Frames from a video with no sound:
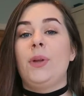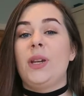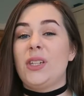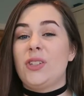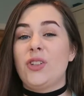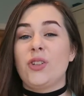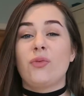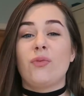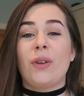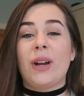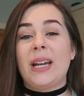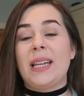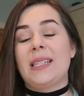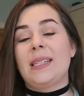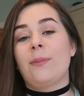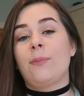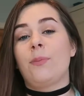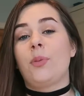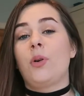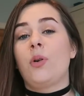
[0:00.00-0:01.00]
but it's just really
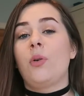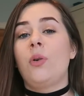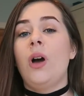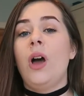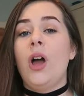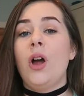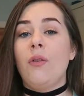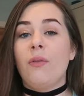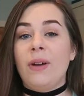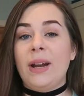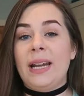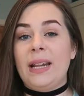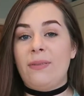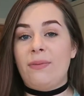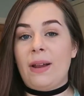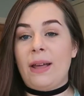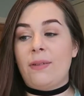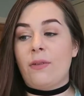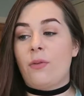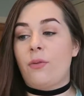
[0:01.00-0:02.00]
simple, really
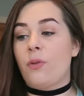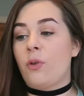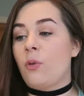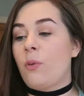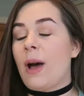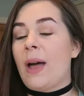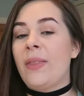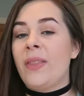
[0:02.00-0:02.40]
flavourful.